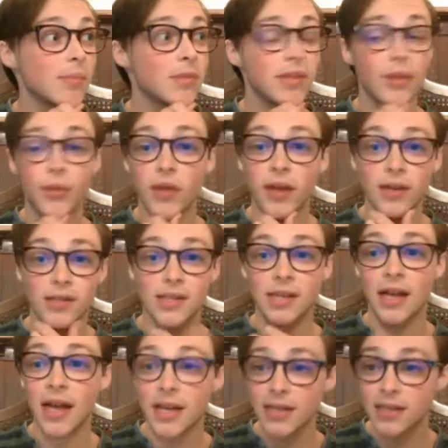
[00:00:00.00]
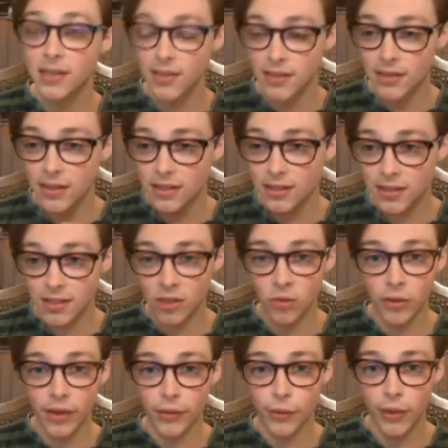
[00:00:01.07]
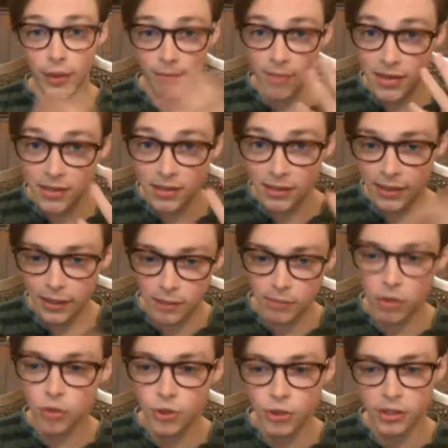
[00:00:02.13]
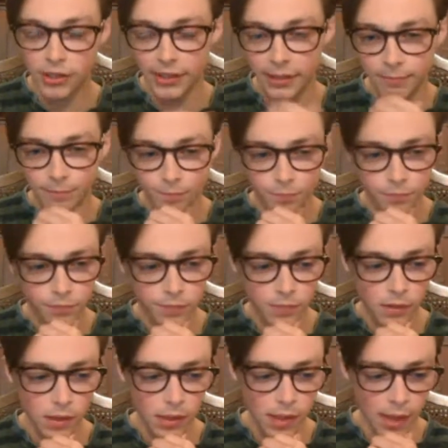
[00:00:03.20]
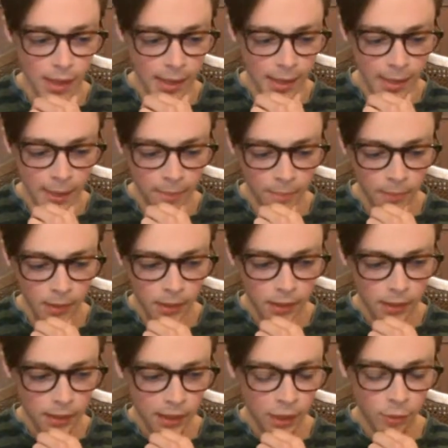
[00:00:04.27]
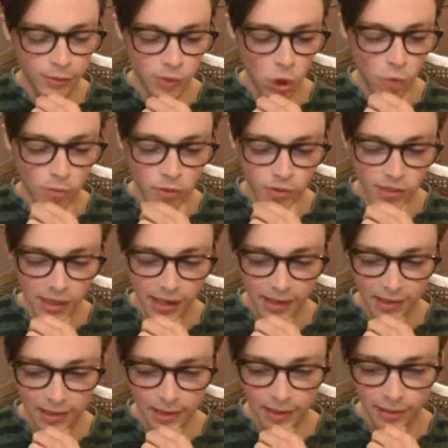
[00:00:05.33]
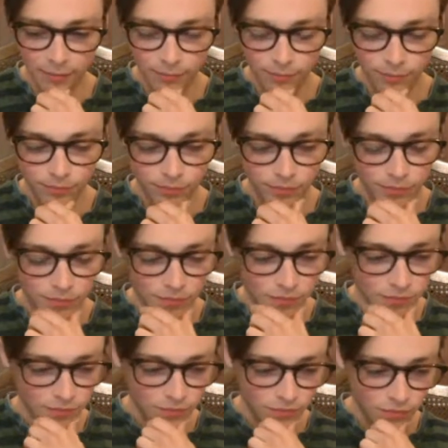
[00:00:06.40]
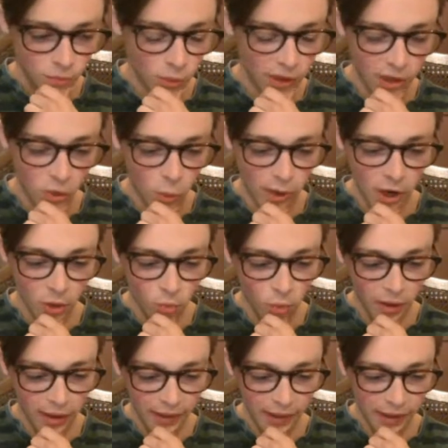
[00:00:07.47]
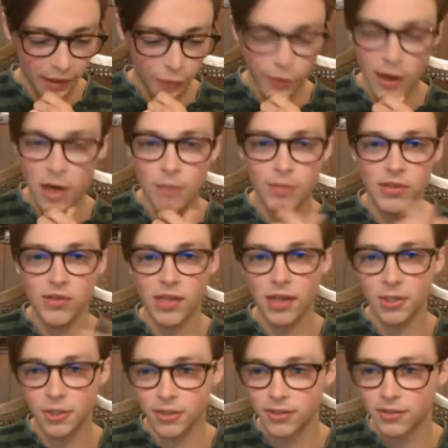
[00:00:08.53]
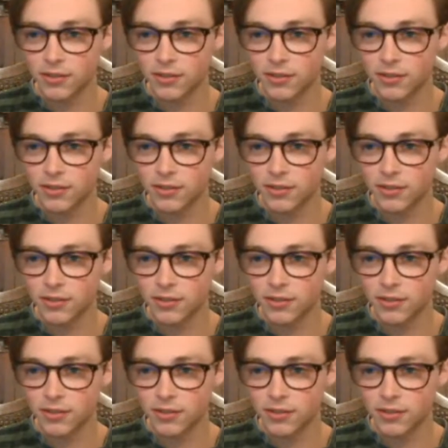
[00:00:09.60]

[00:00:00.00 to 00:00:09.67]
of the things that I need to deal with, like mentally and emotionally. It was almost like in a weird way, like a therapy session.